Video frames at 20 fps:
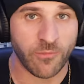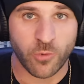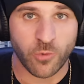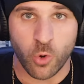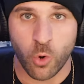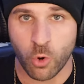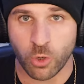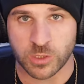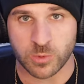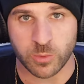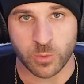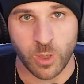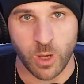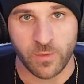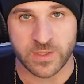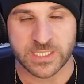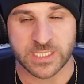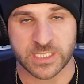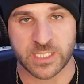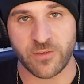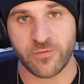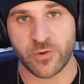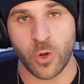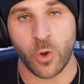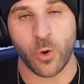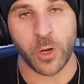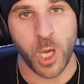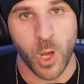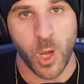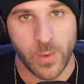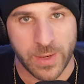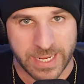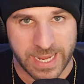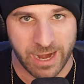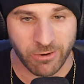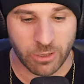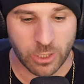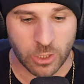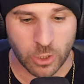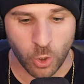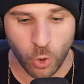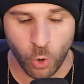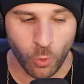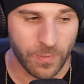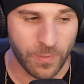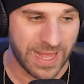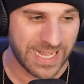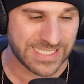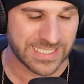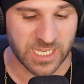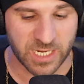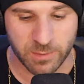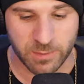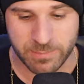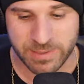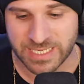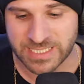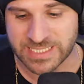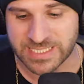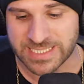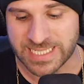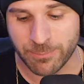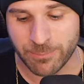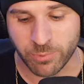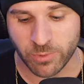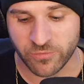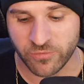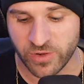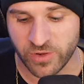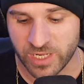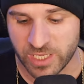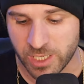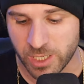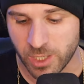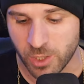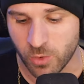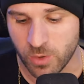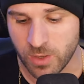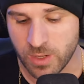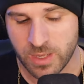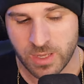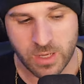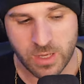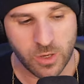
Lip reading: Of course, with all the stuff going on with Gerrit Cole, that's going to be a separate video